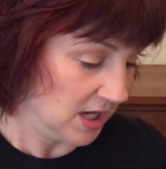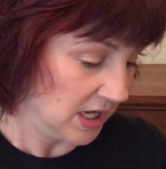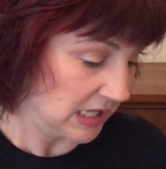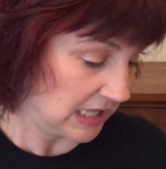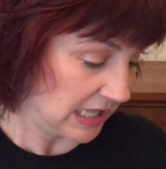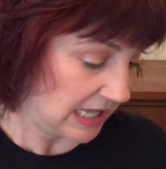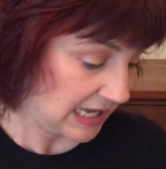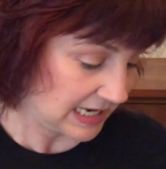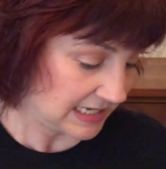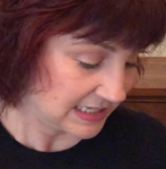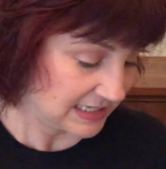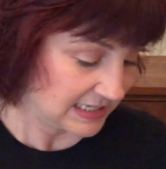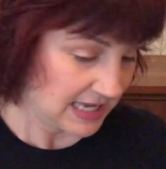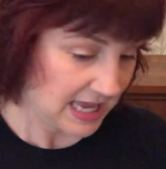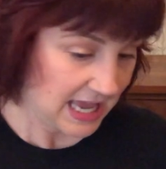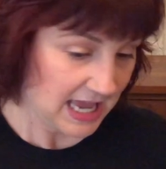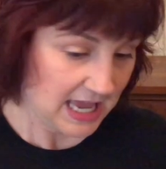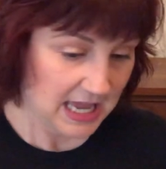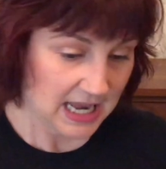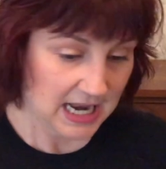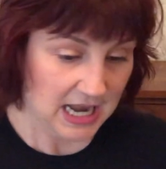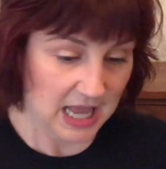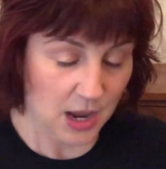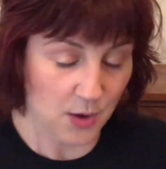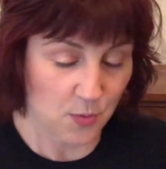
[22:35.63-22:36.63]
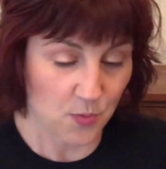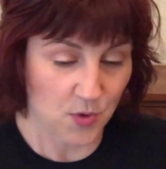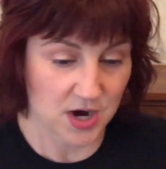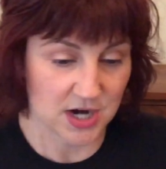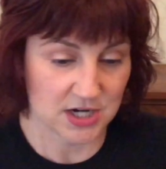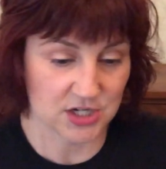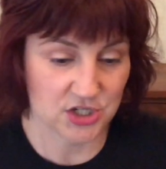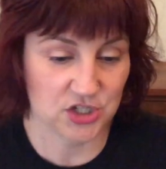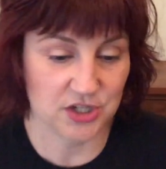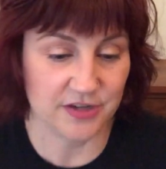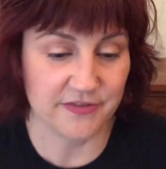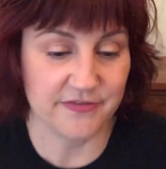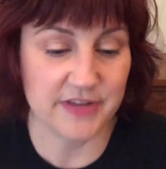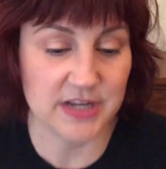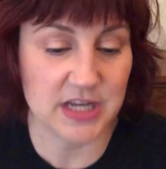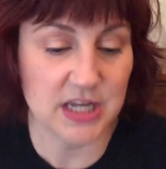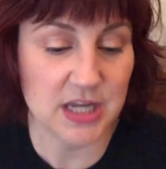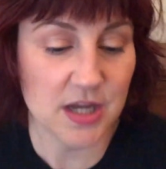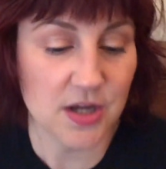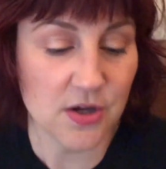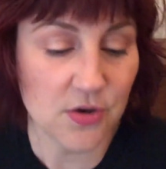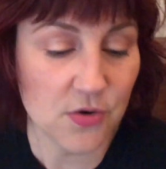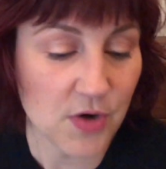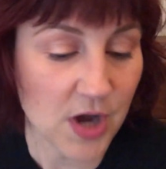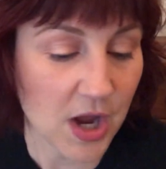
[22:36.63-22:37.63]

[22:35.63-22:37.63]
Like I said, I watched a video.